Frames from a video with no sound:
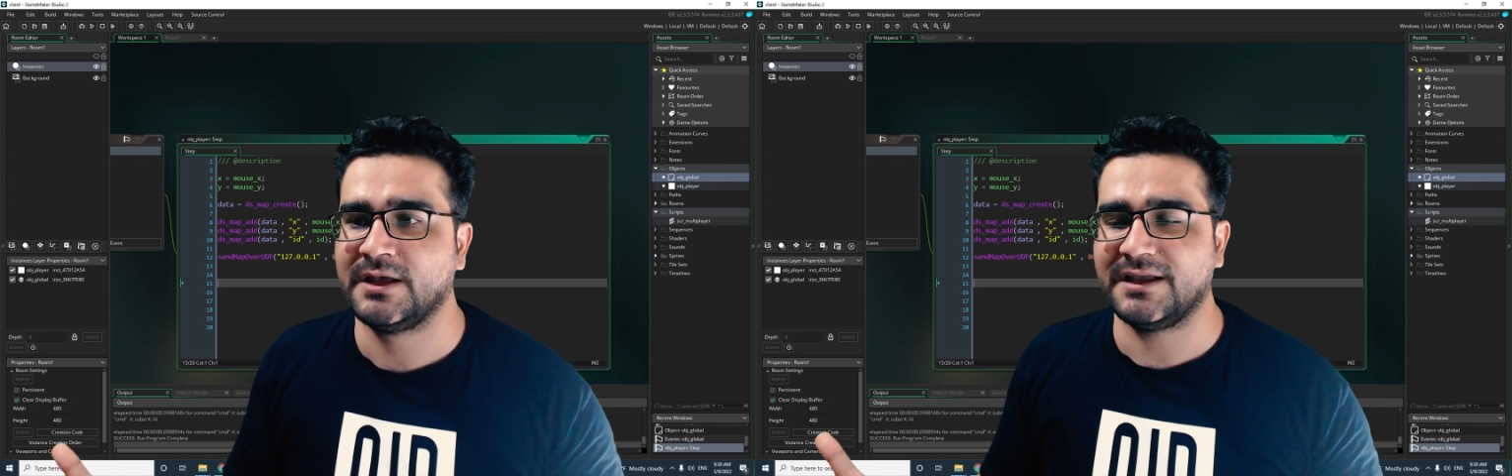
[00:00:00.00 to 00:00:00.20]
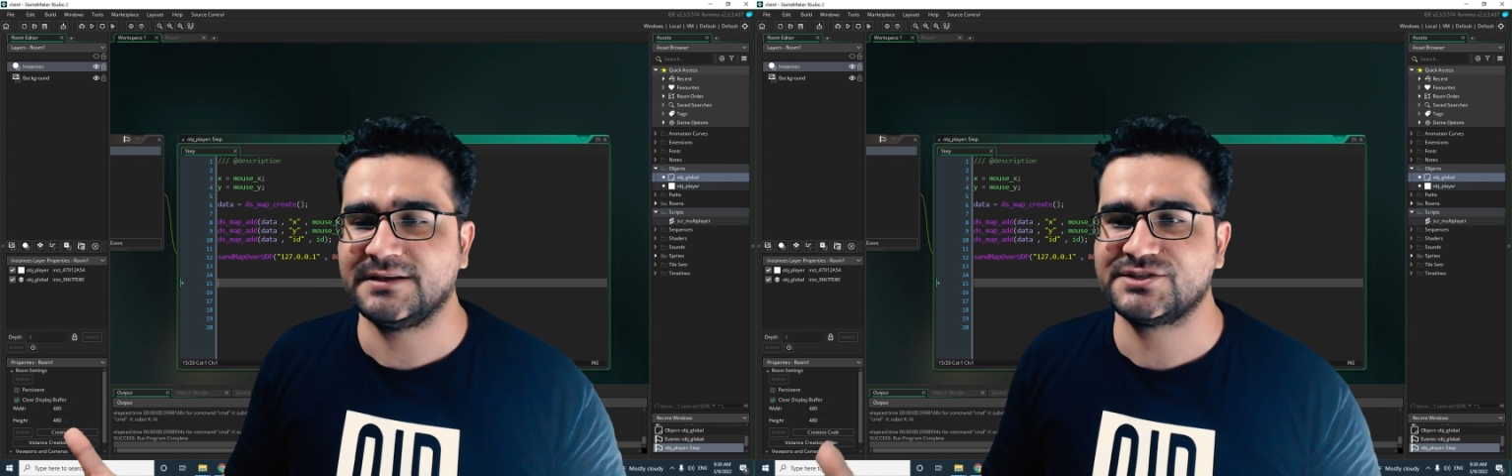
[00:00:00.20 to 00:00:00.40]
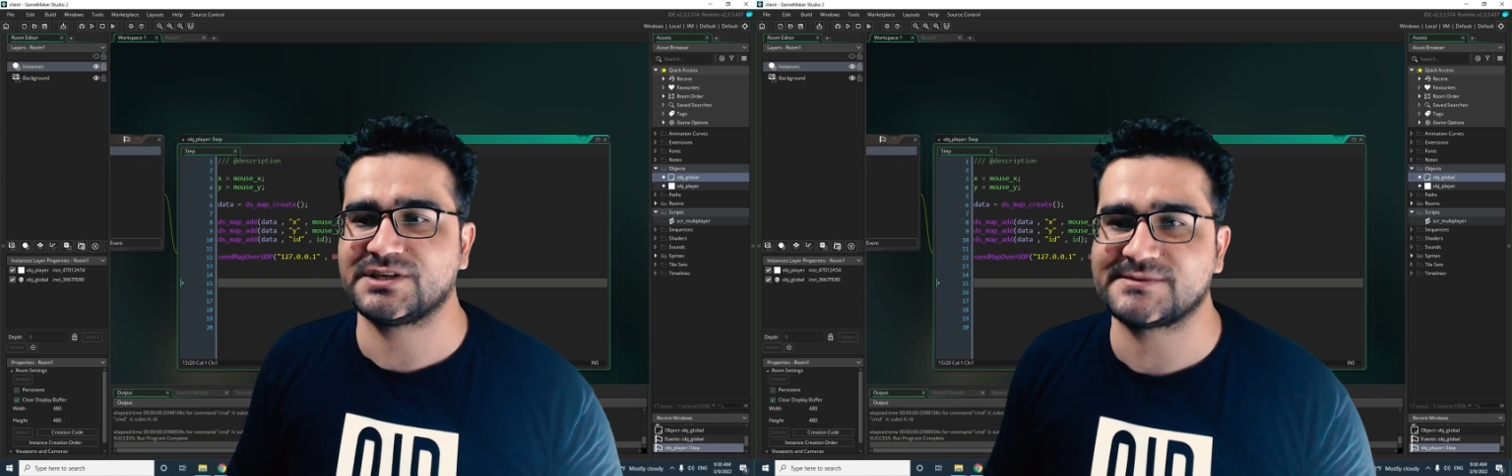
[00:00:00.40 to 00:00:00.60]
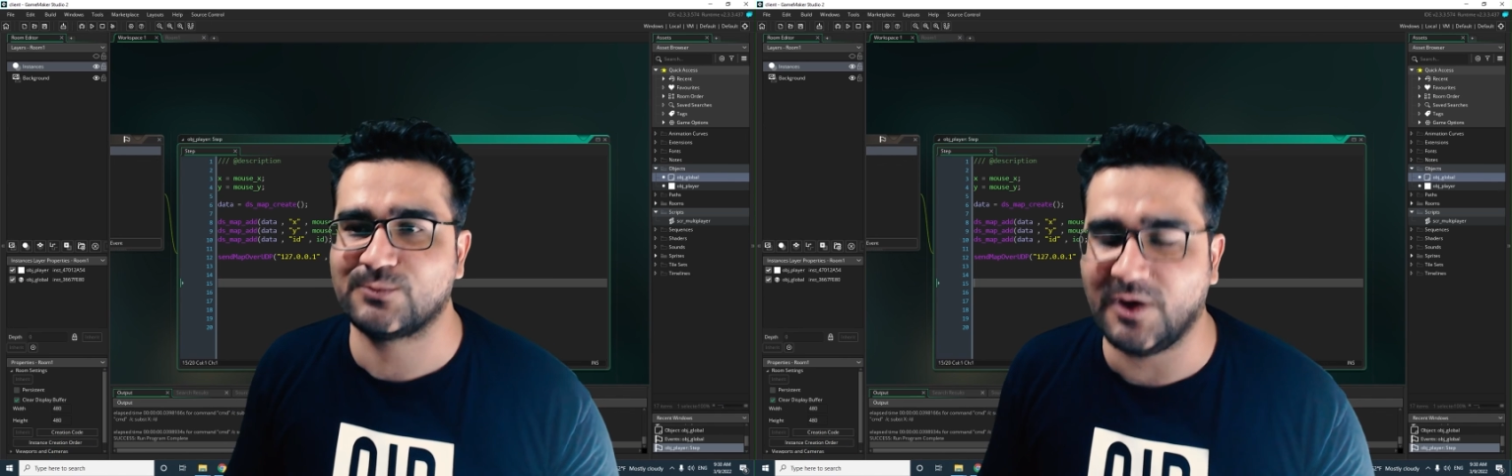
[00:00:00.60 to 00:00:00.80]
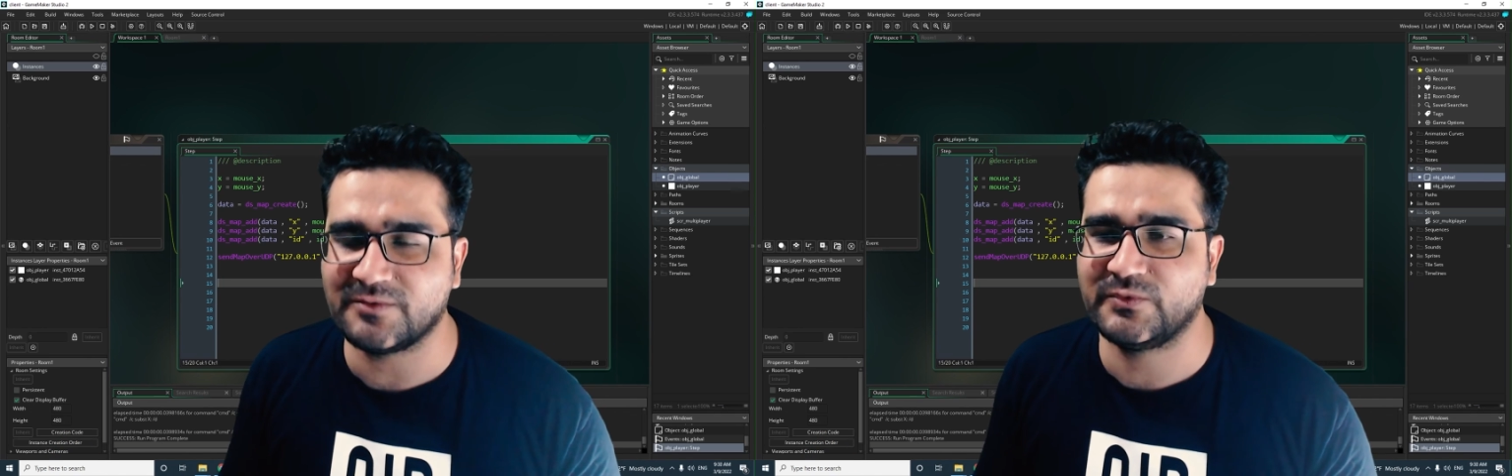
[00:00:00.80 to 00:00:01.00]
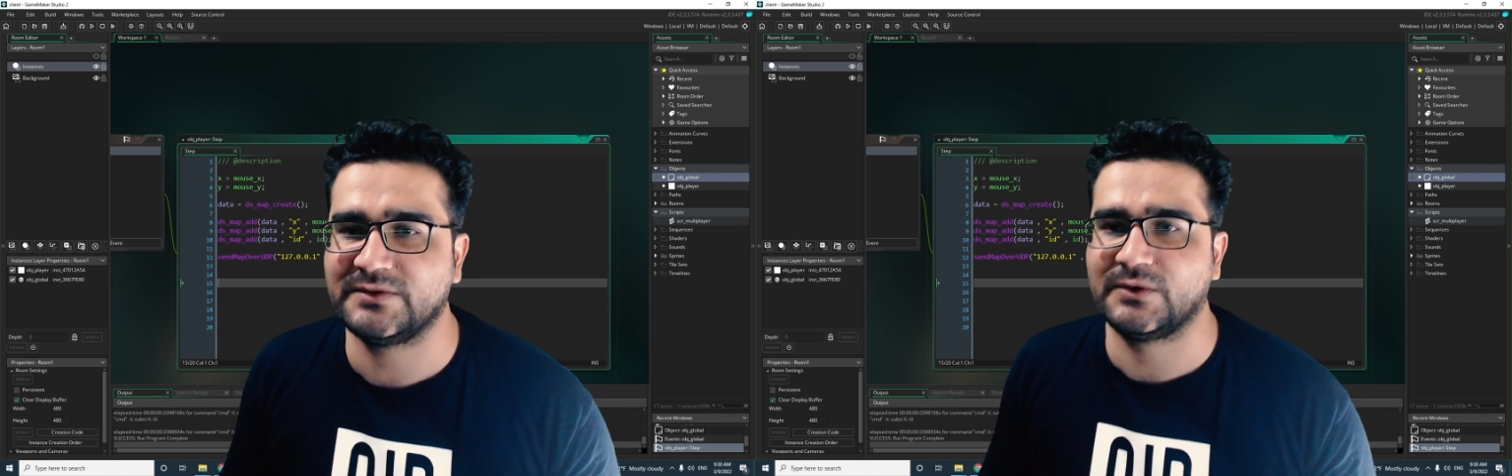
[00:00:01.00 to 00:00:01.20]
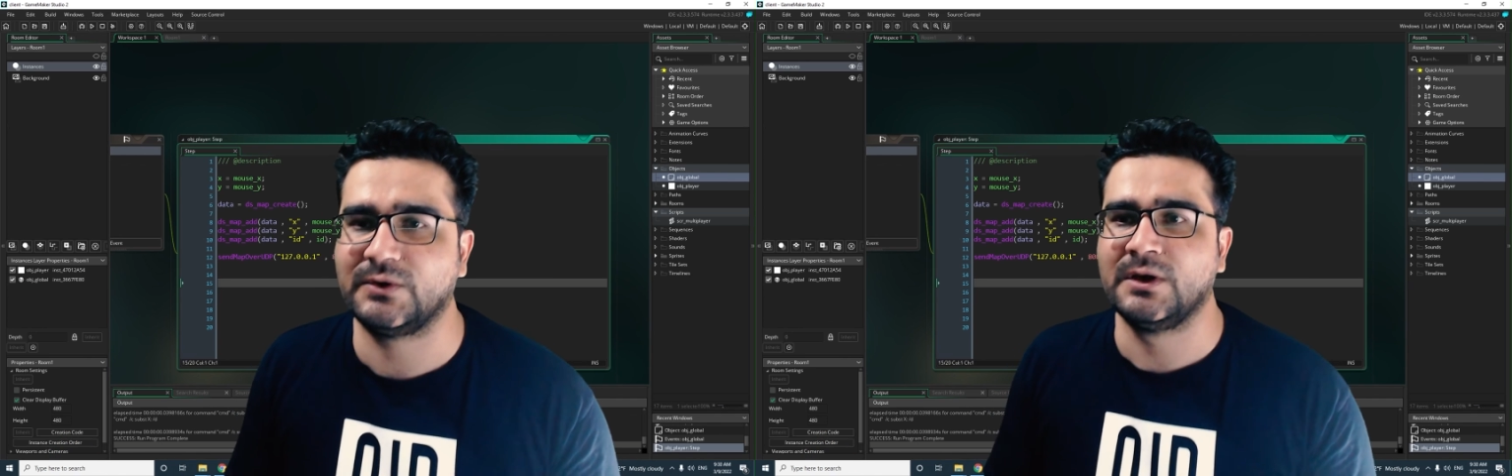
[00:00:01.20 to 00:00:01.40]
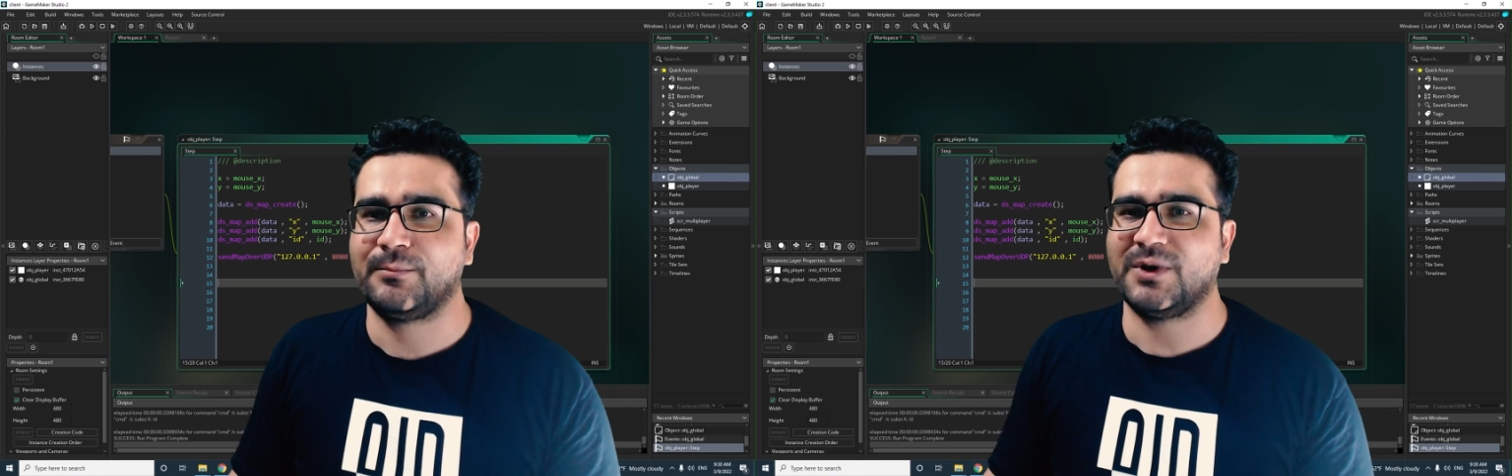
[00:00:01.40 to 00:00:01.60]
in just one
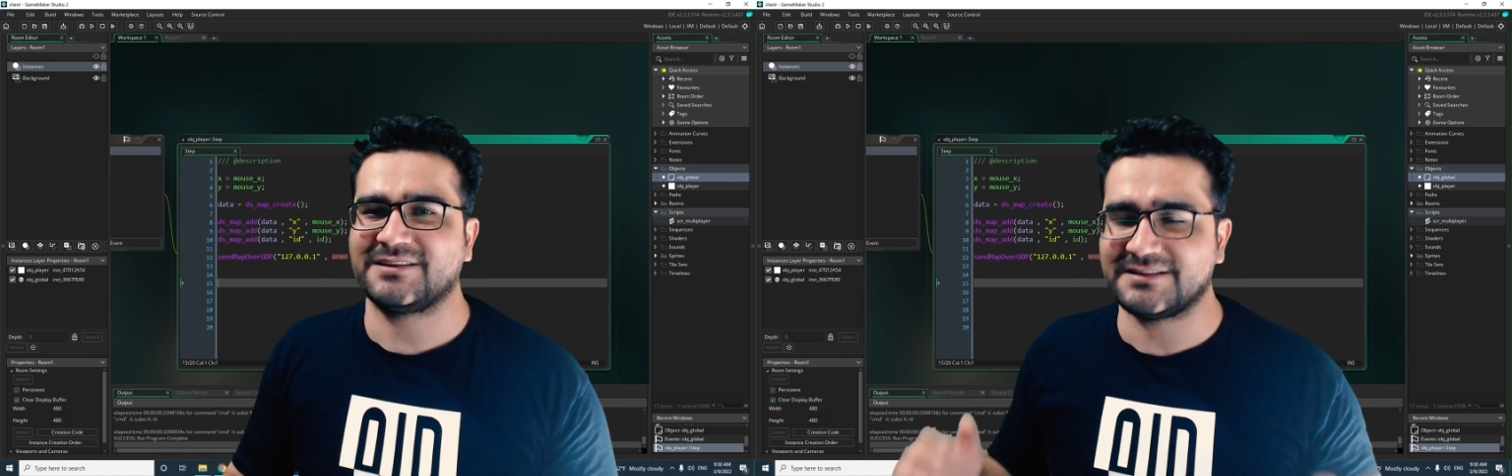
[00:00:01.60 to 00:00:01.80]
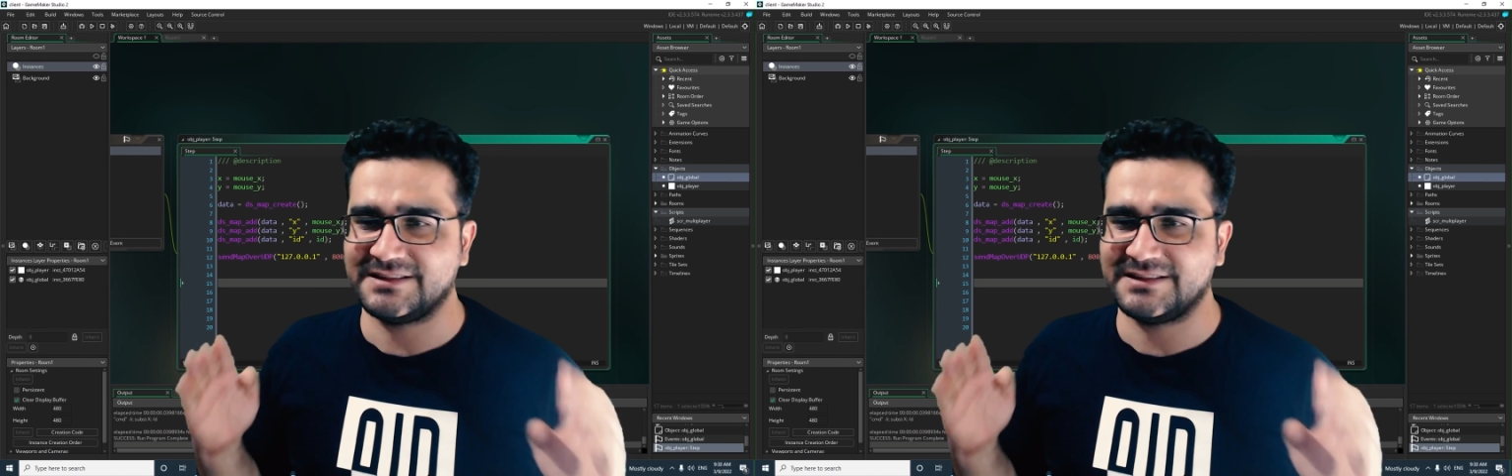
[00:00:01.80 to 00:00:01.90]
video but